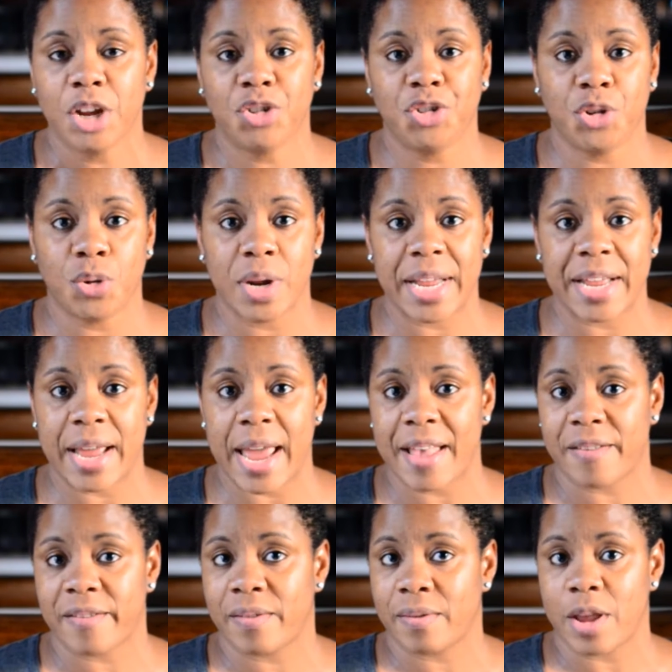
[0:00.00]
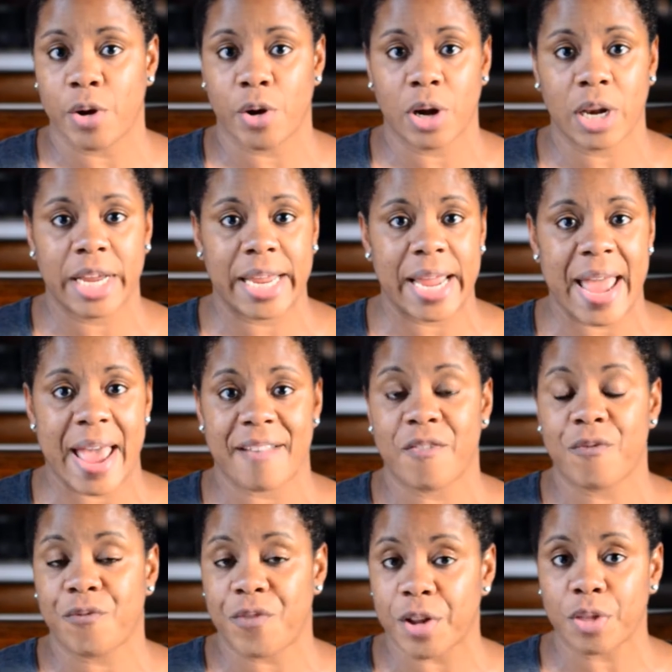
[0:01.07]
doing it as early as
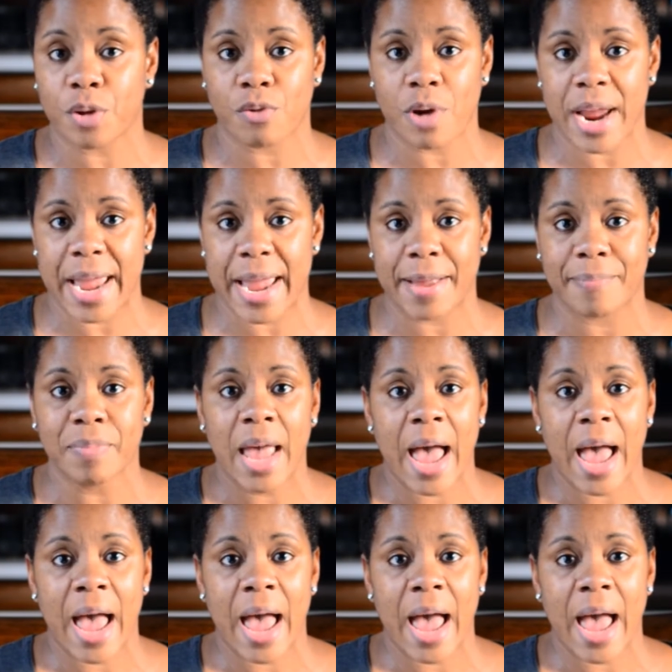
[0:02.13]
5th grade.